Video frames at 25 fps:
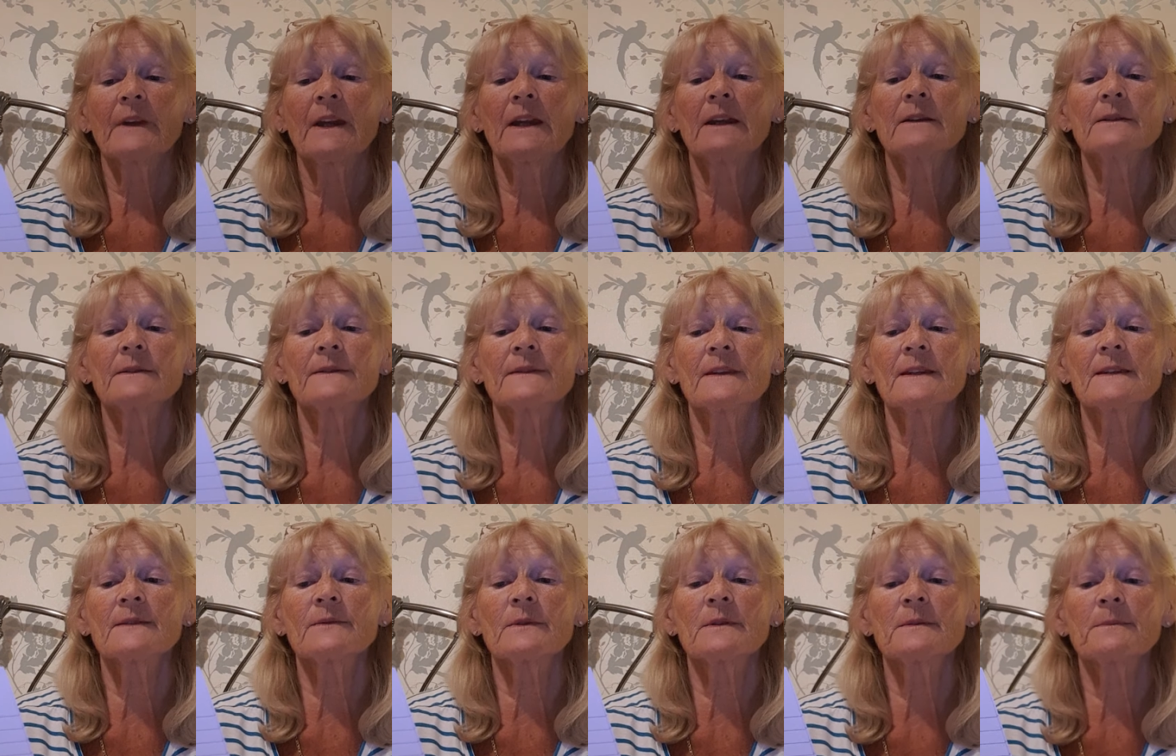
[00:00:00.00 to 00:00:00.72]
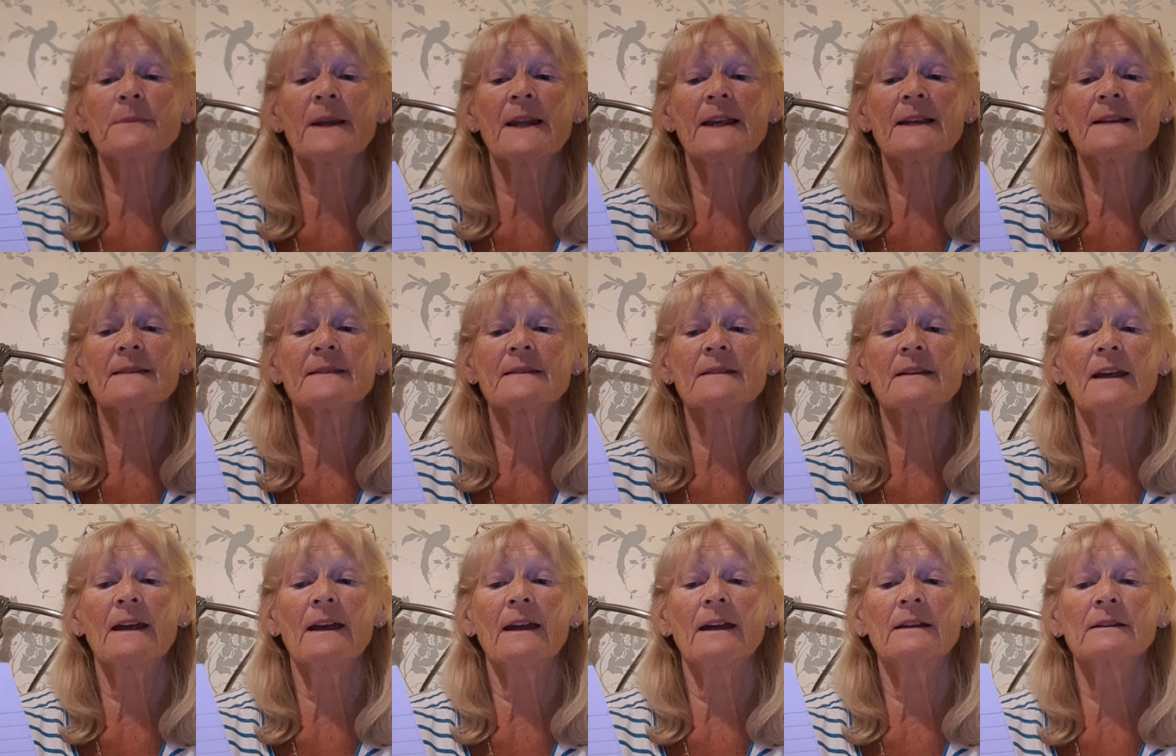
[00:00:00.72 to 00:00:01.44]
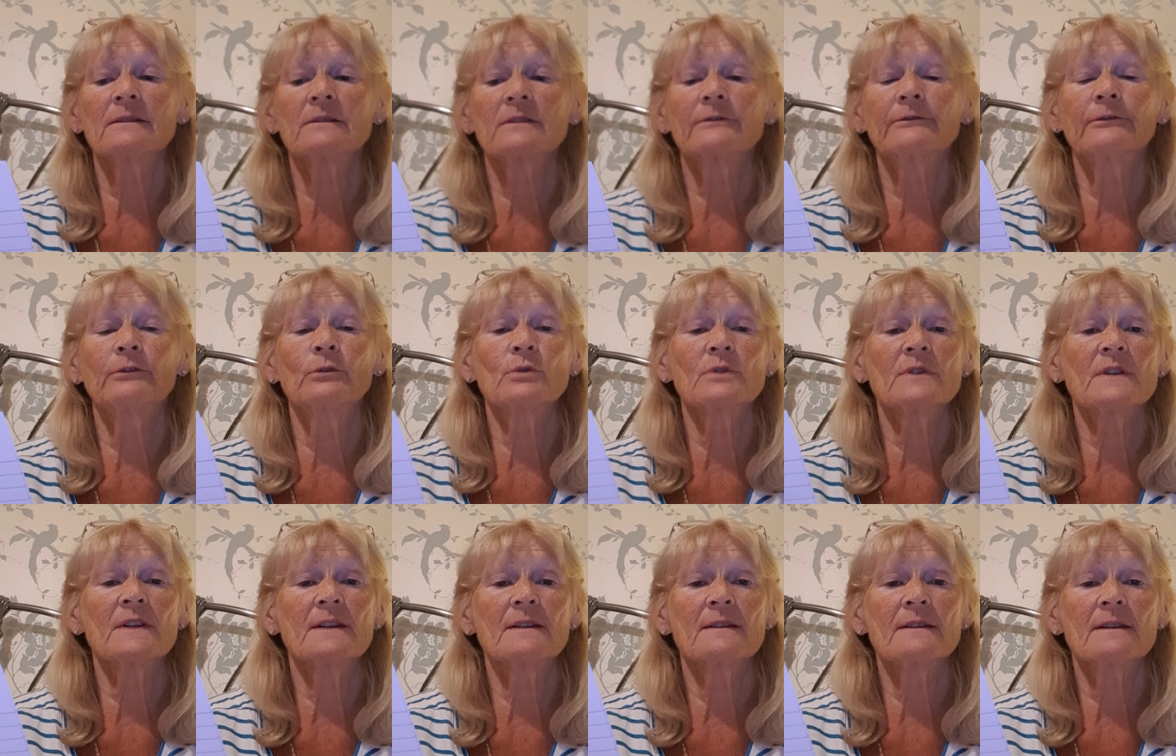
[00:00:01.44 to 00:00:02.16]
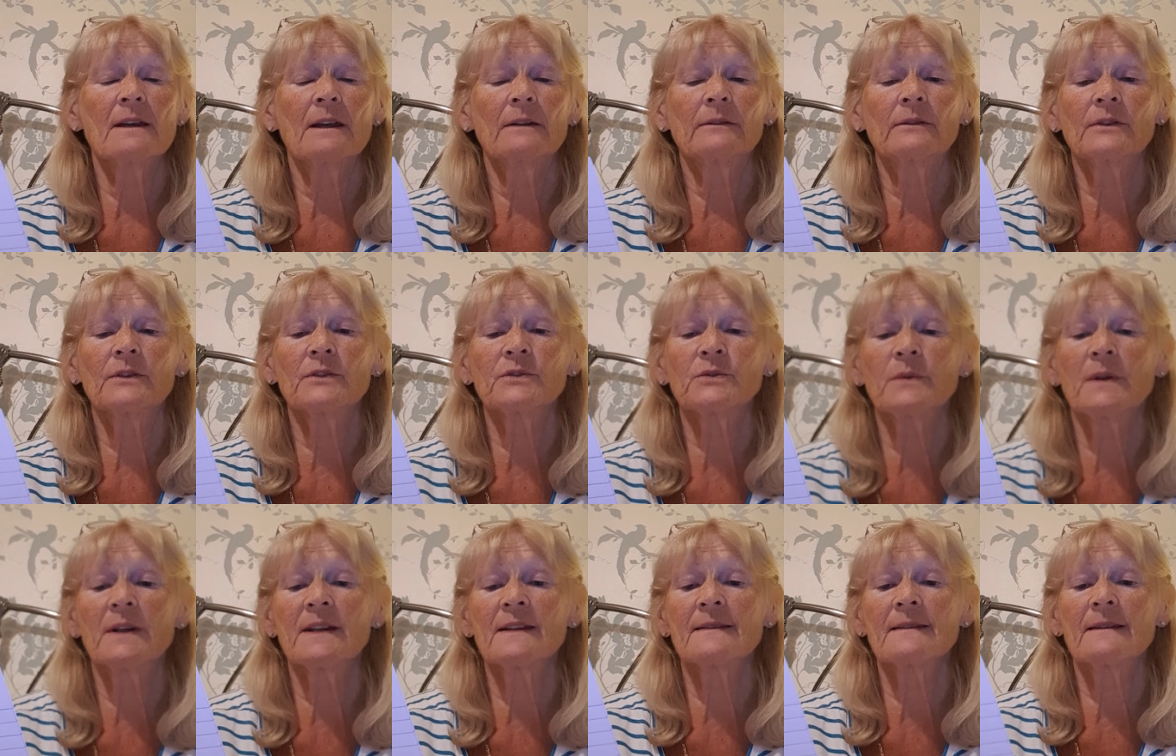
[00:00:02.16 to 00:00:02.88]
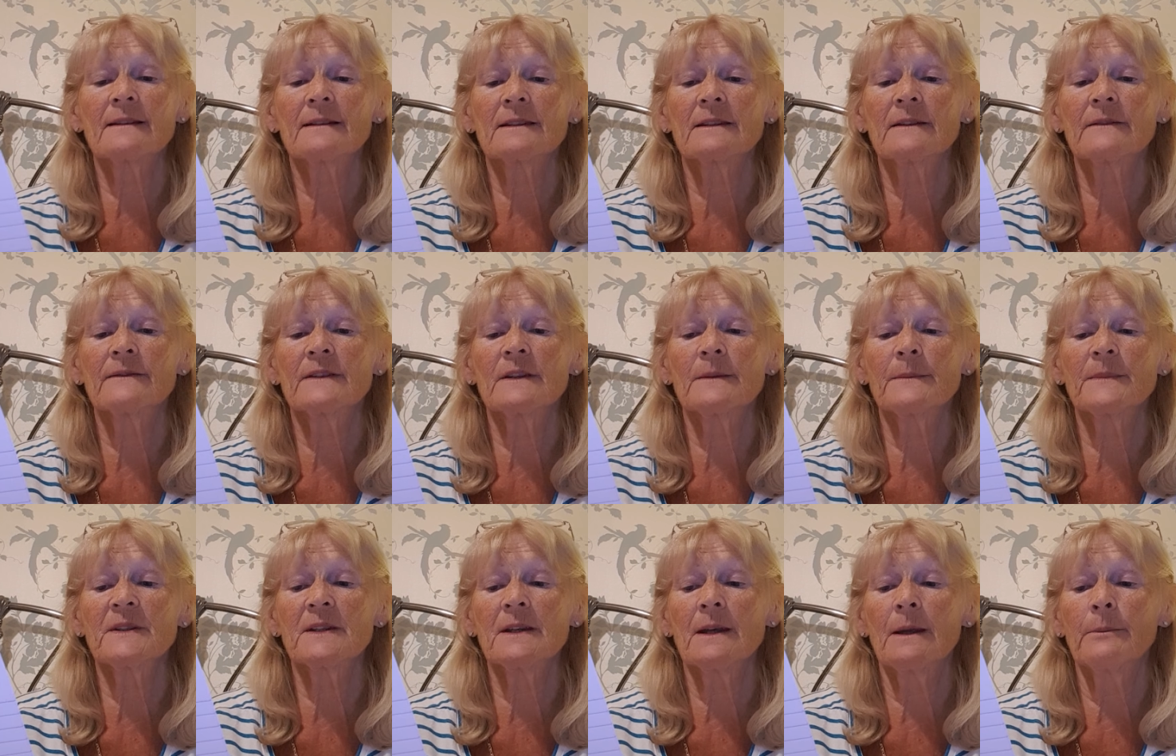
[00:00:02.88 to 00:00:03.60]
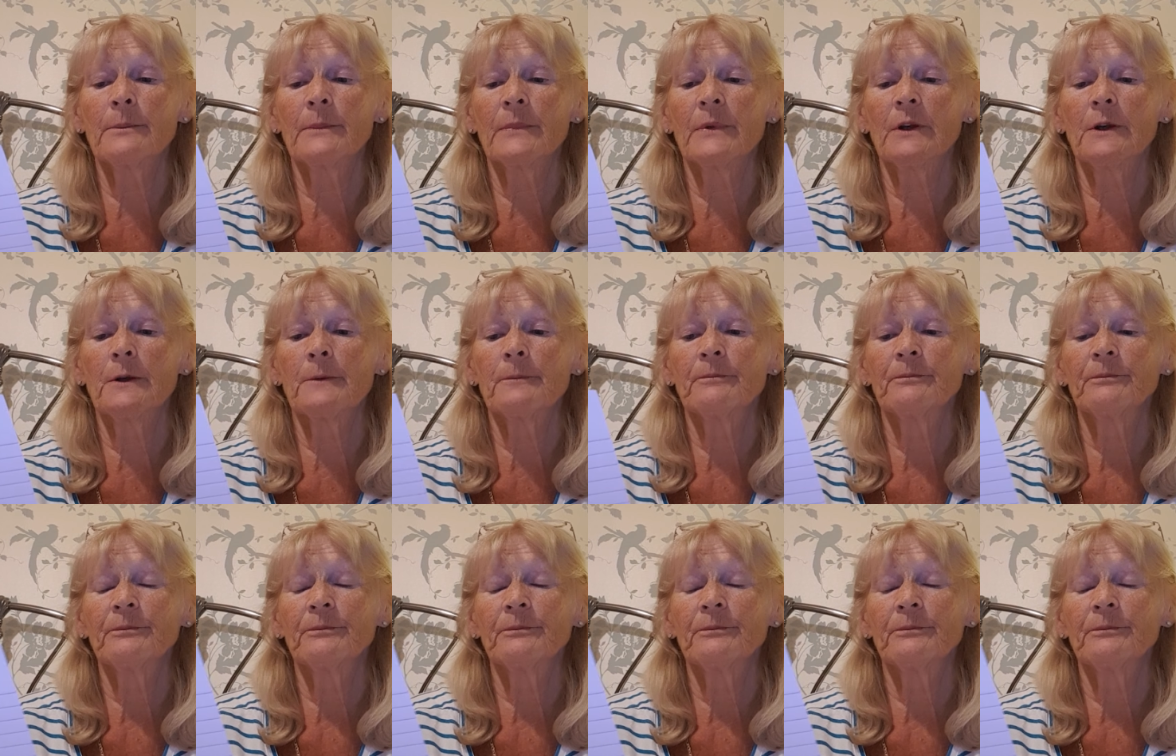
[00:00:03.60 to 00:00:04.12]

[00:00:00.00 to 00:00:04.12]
If this was placed at 14:10 on the 26th of September.